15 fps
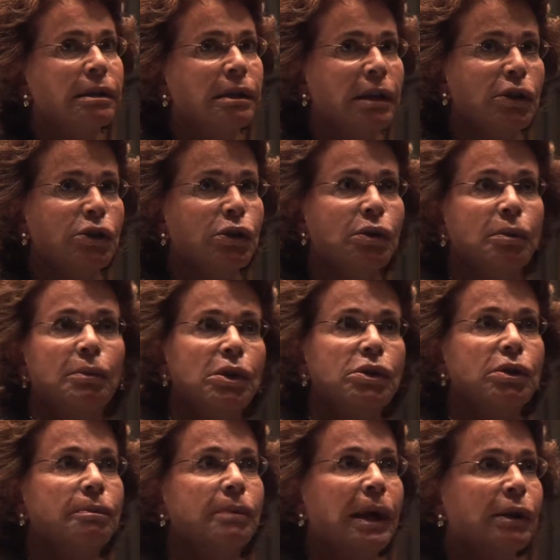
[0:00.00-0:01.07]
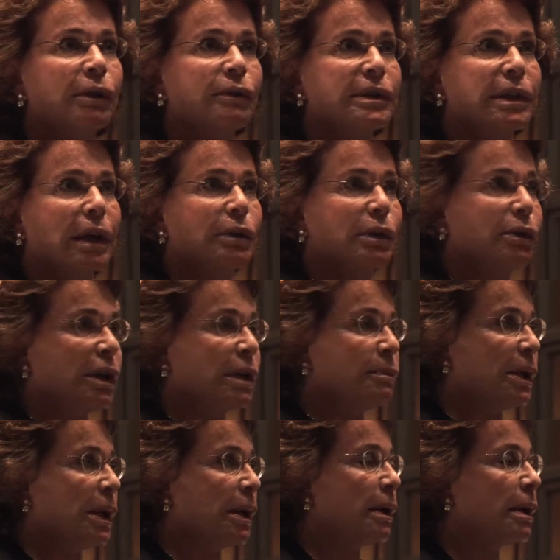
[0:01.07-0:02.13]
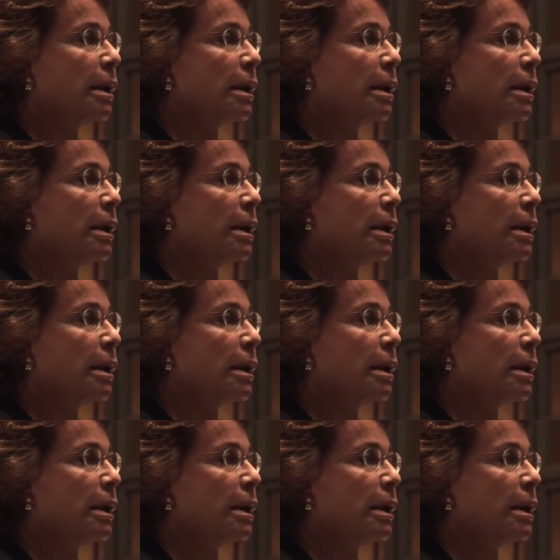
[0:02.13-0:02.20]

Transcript: the National Commercial Bank of Saudi Arabia.